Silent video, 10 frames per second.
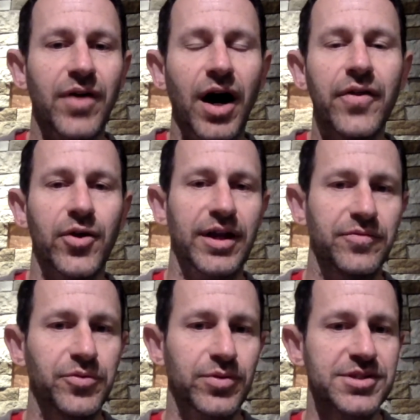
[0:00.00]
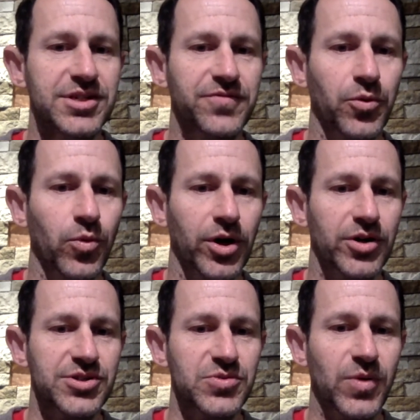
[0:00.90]
other influences for
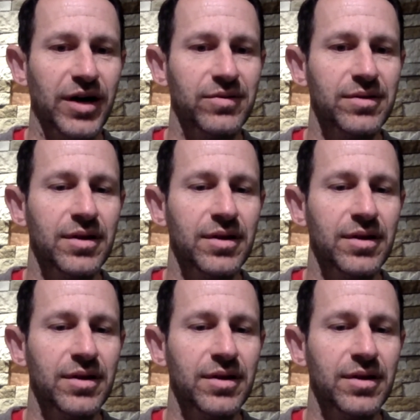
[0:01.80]
workers as well.